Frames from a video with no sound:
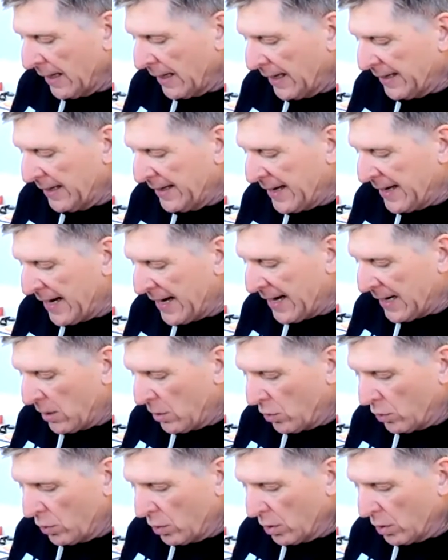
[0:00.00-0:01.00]
And
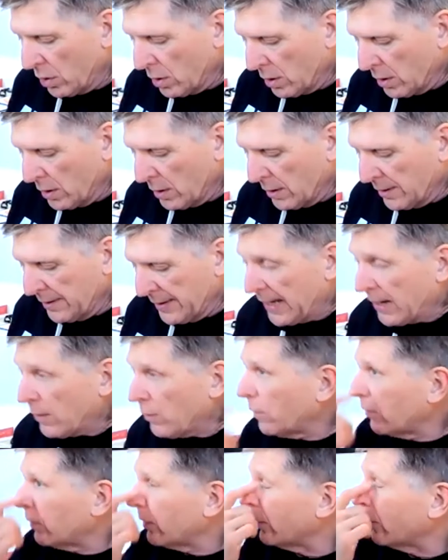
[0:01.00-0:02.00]
now
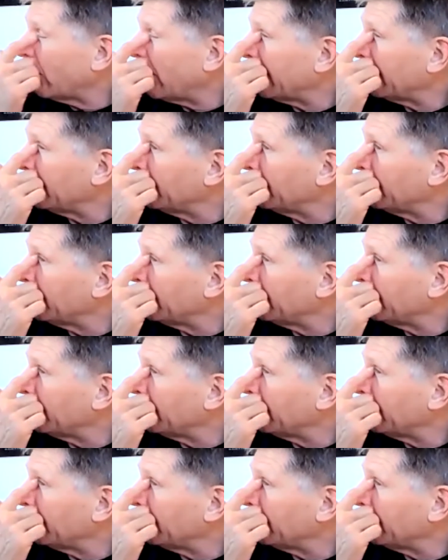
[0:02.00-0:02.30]
what we want